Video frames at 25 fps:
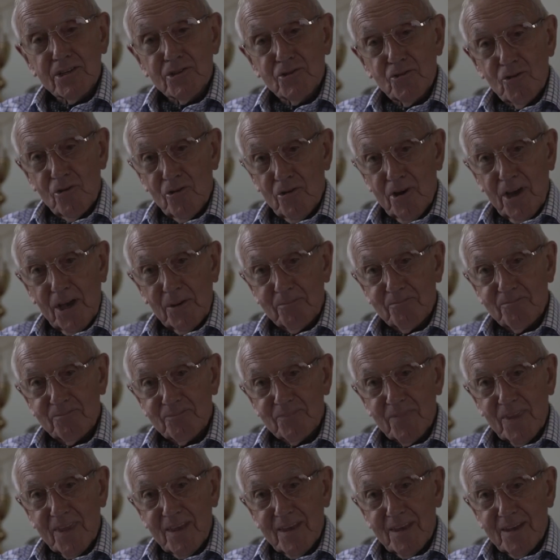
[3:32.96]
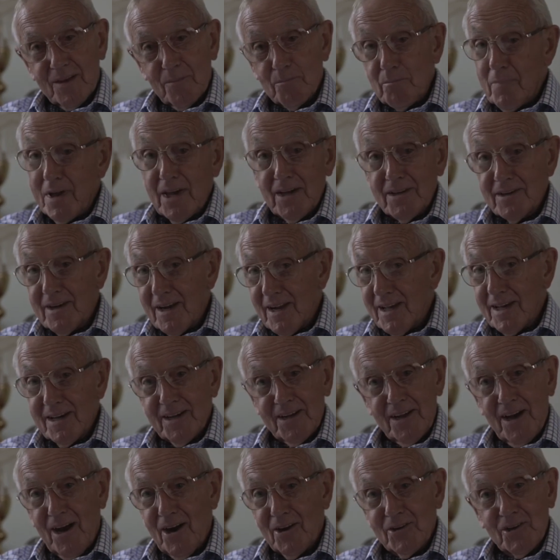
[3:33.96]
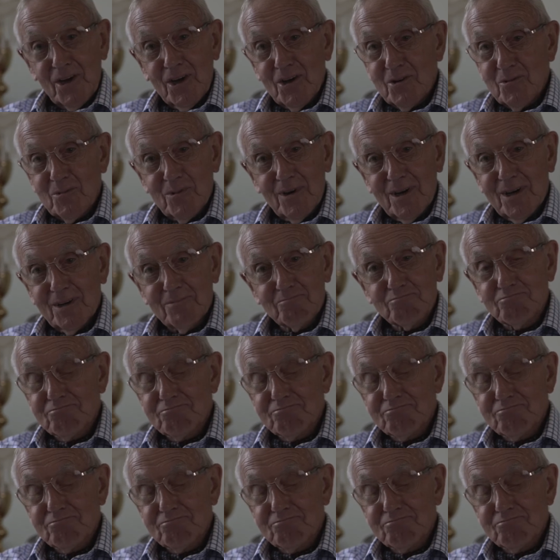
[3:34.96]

and drawing. Me and Leonardo were